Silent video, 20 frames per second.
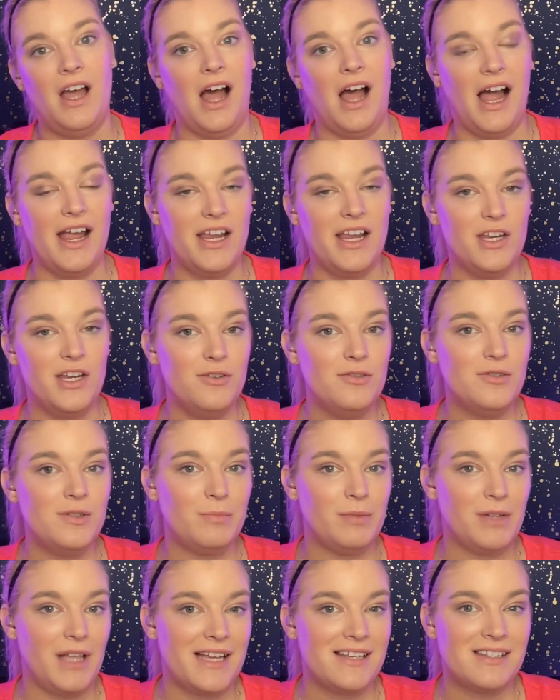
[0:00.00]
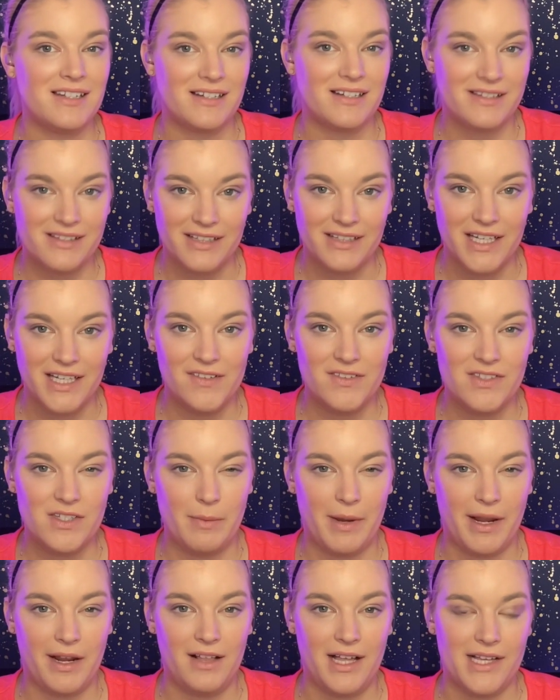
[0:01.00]
I use plastic sleeves in
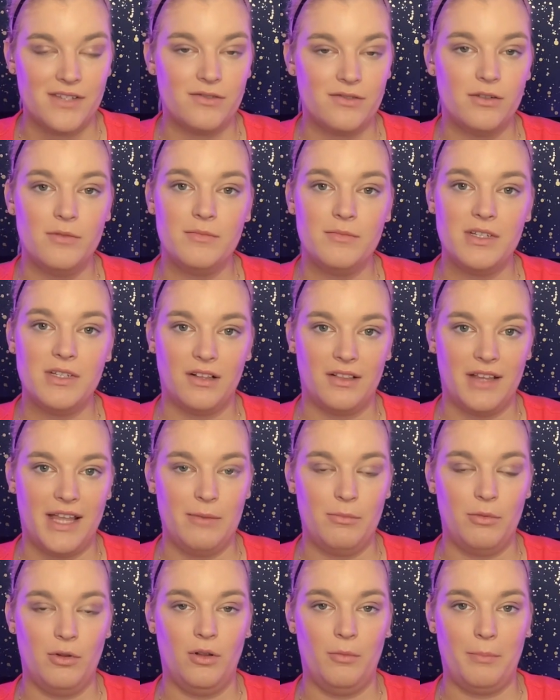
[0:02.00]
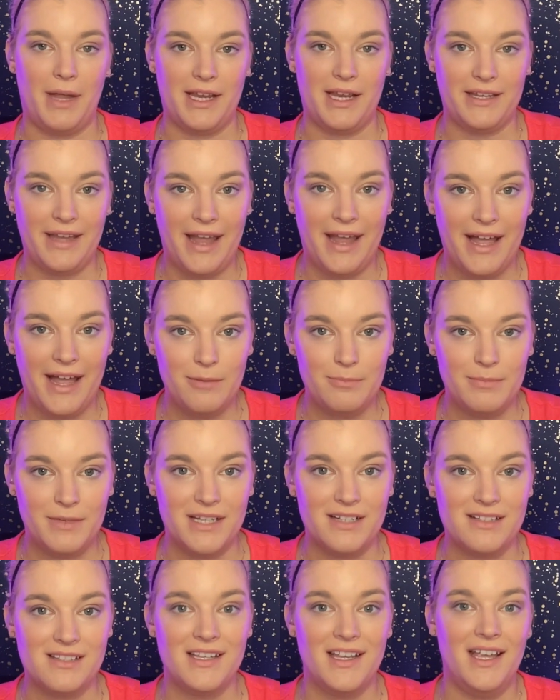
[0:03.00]
my classroom to label my
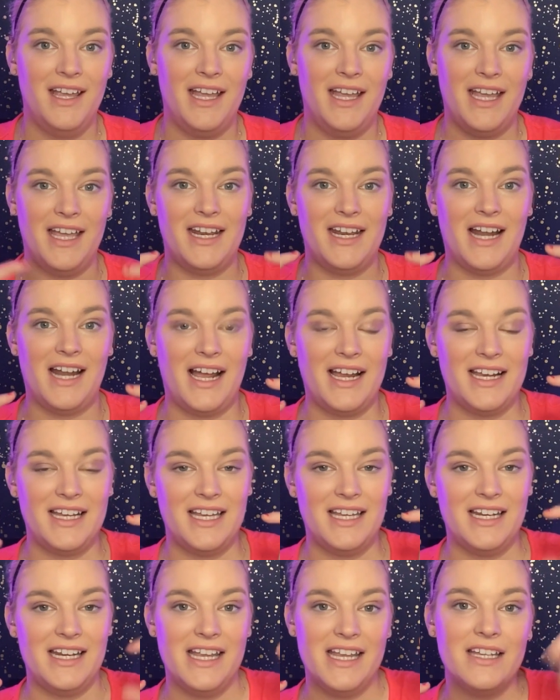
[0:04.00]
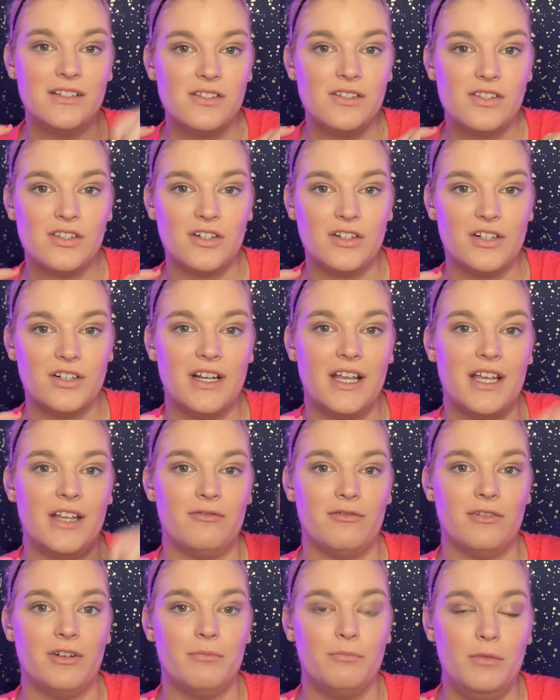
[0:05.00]
cabinets, and I can insert
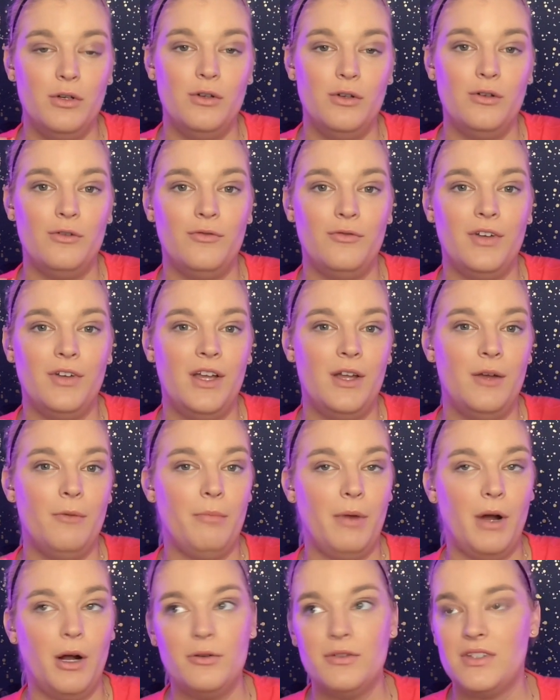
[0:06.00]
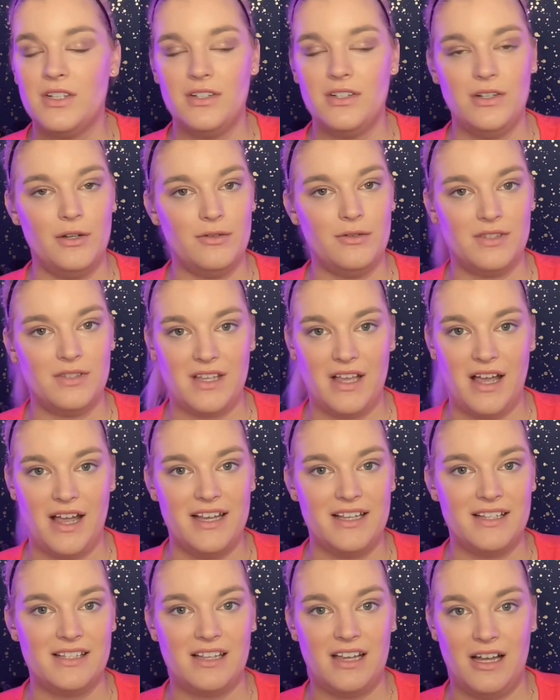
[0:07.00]
and remove Post-it note
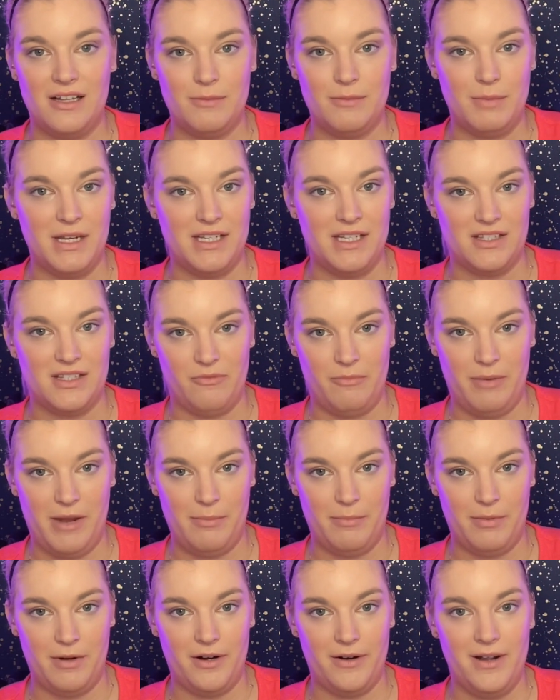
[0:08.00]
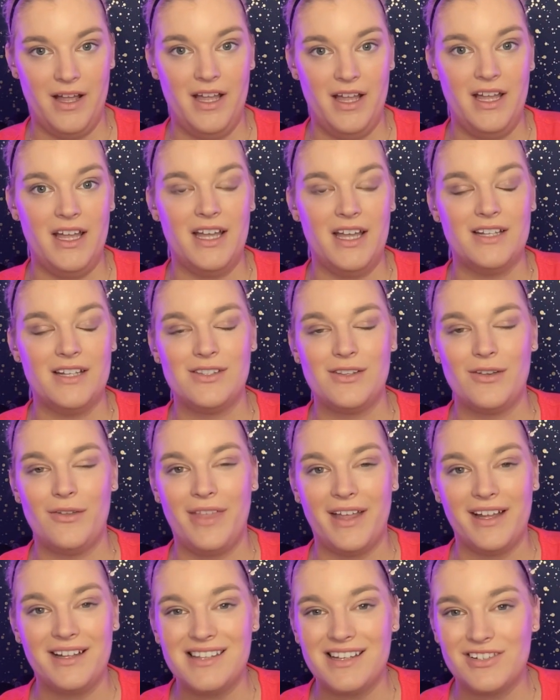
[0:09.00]
size cut piece of paper. And so
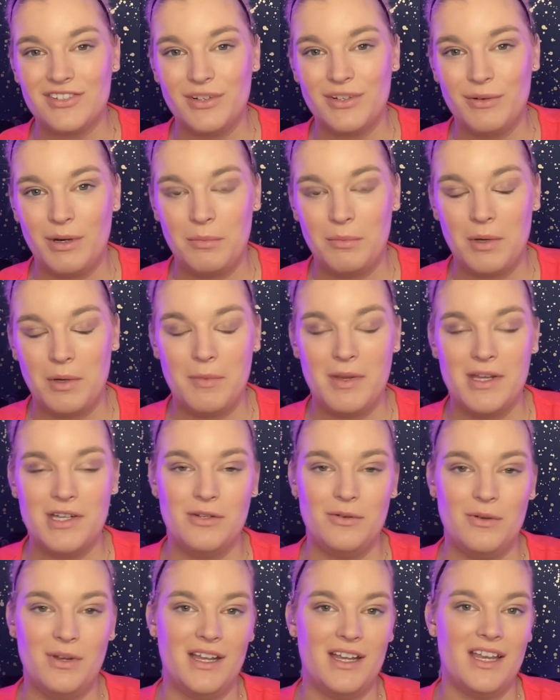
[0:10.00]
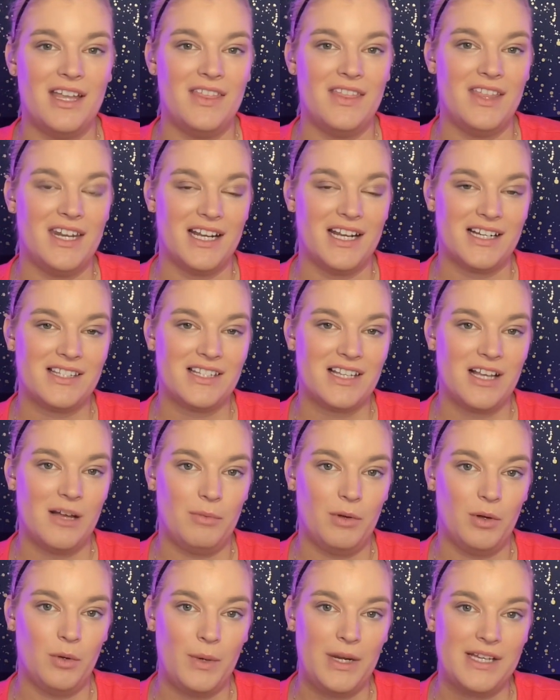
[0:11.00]
that's actually what I'm going to be doing in the next
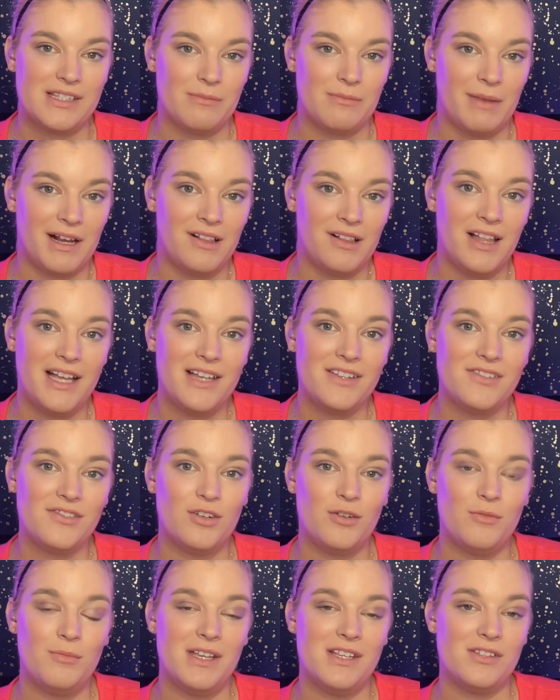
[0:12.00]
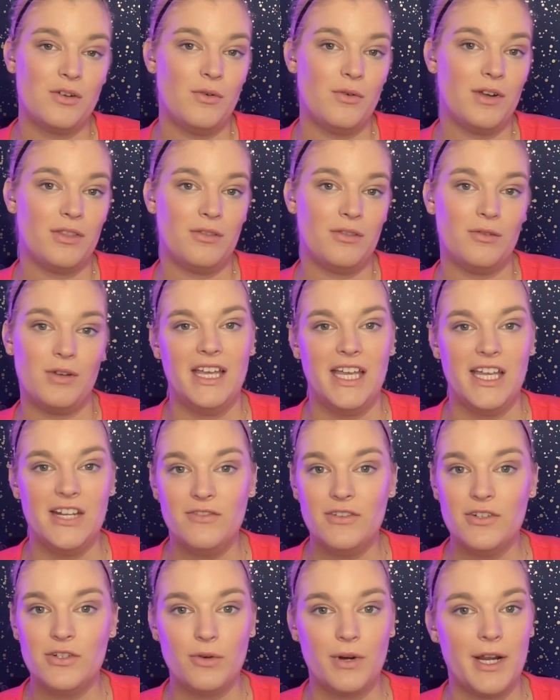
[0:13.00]
couple of weeks in my classroom is going through
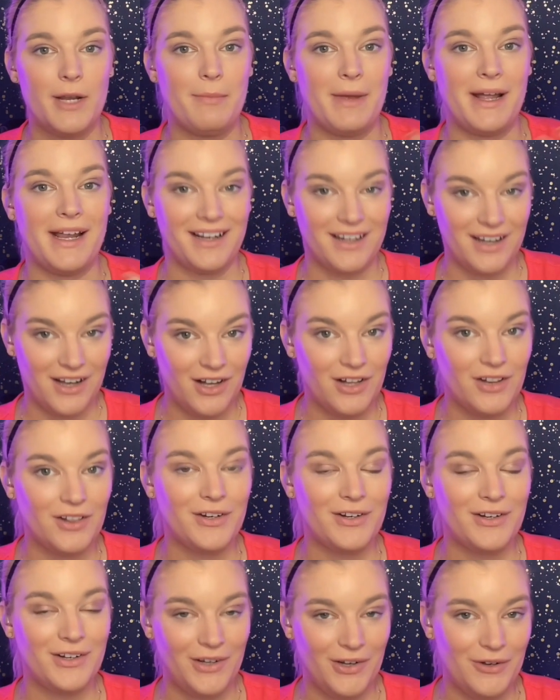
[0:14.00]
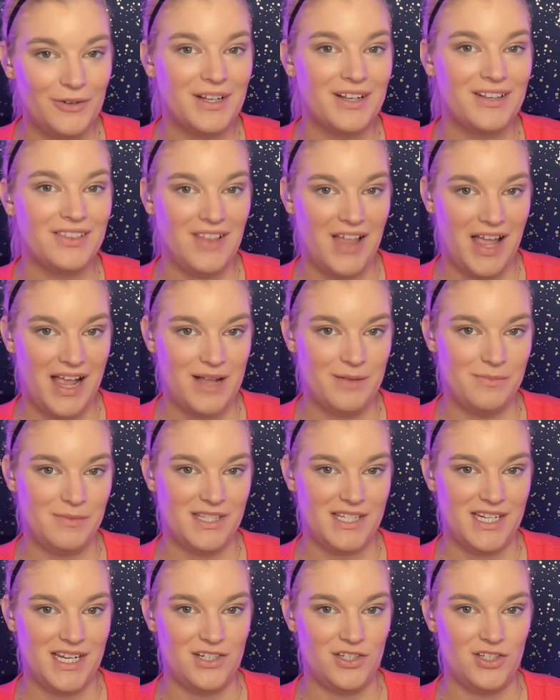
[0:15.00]
inventorying my color-coded lab
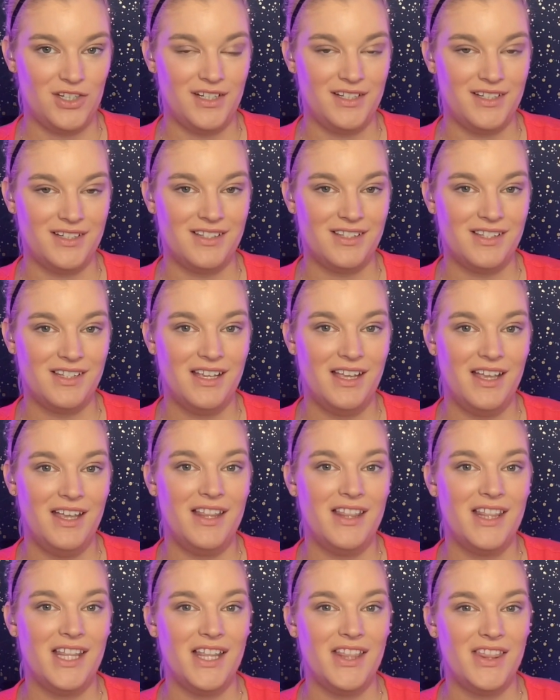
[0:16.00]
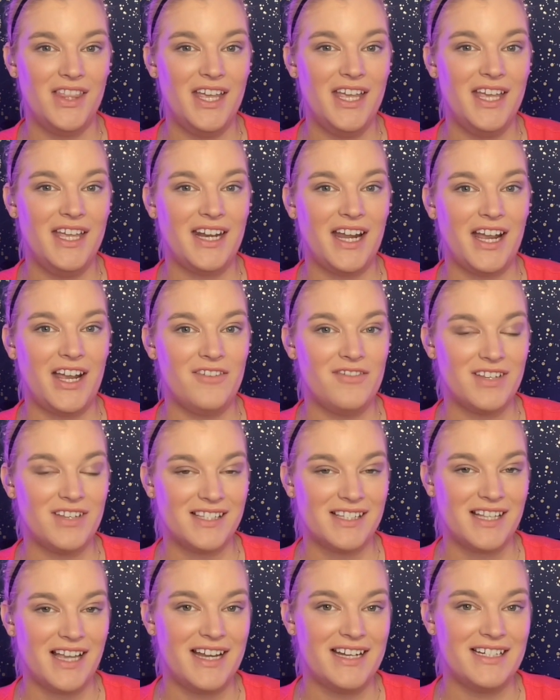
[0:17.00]
stations that then I've
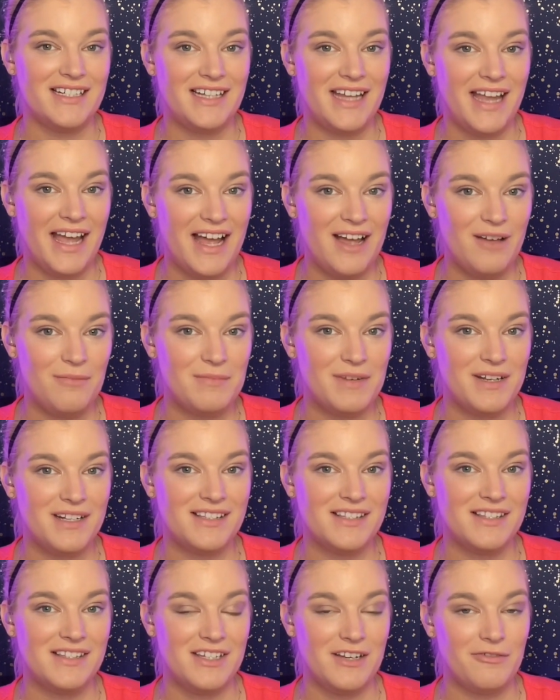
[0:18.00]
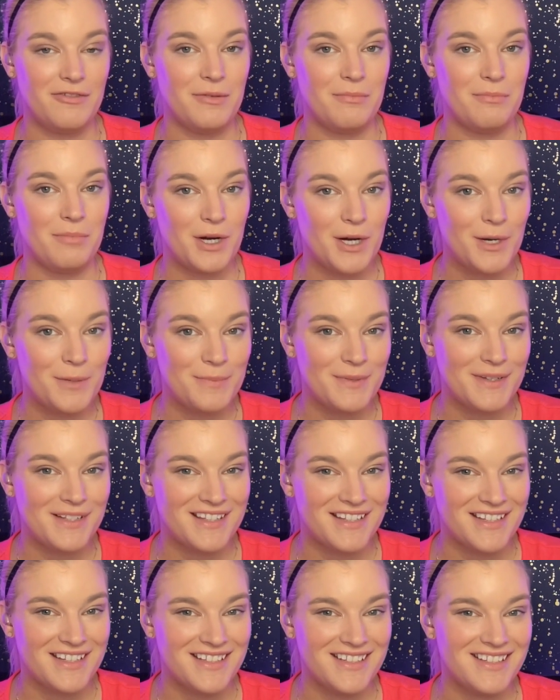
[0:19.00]
assigned cabinets different
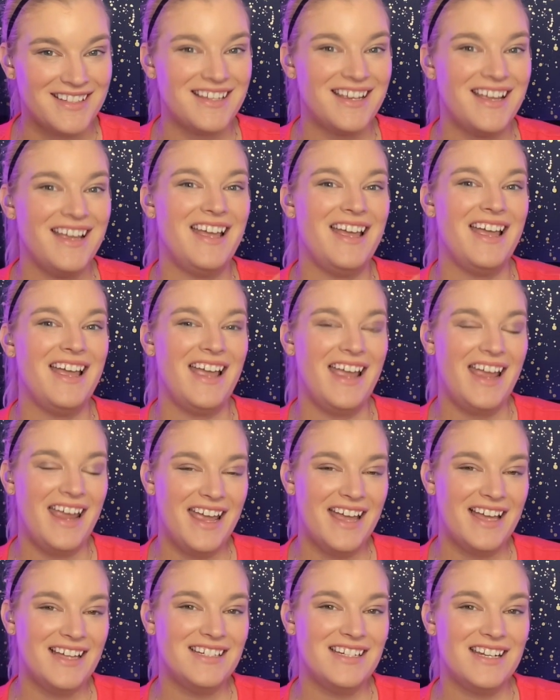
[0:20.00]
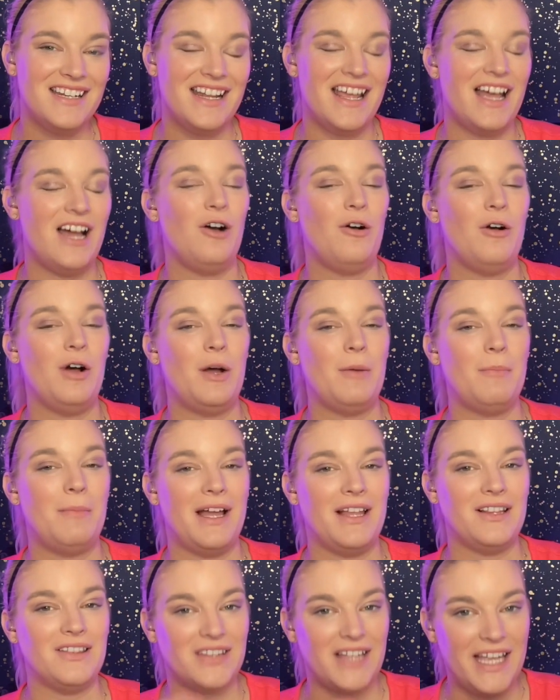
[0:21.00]
purposes. And now
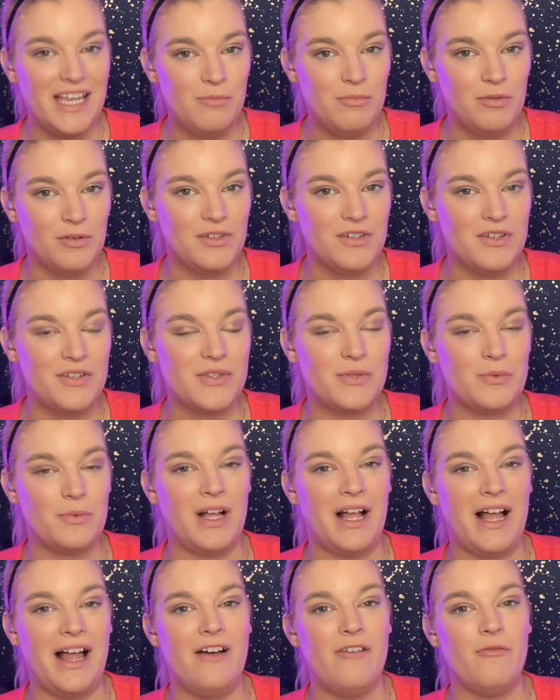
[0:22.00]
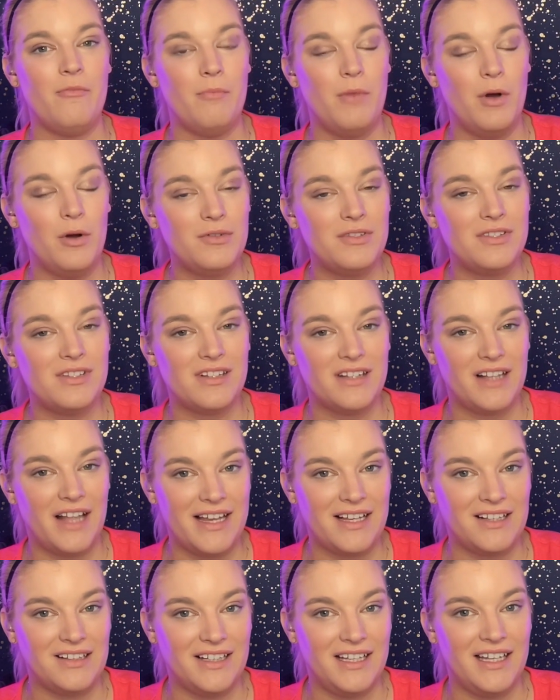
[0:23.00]
my labels will have most
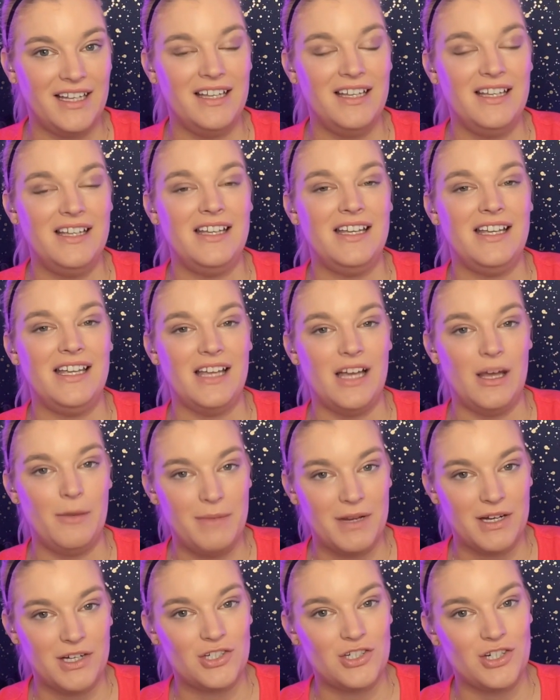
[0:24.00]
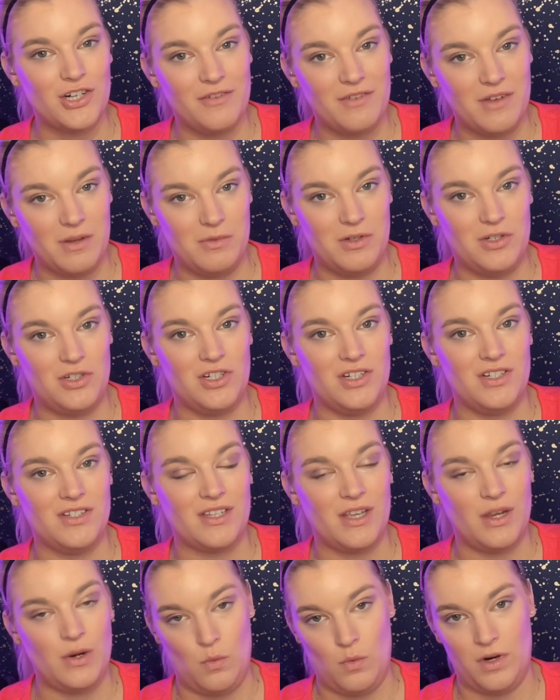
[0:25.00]
likely a mixture of images
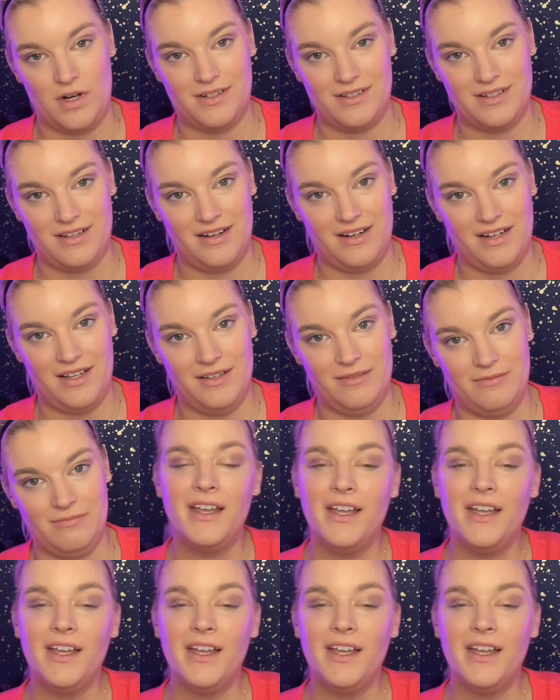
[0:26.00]
and words on it.